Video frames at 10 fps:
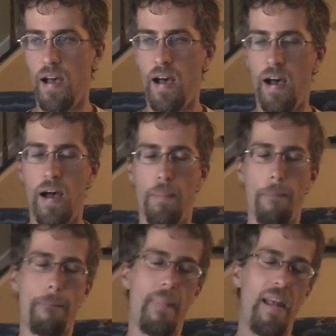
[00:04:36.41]

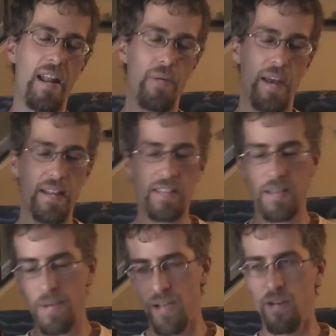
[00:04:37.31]
Um, anyway,
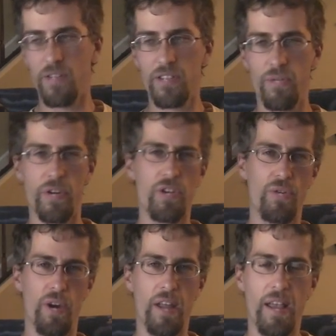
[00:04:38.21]
just to make a long story
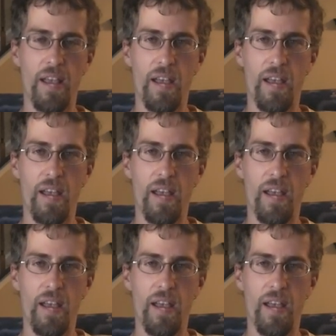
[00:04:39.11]
short,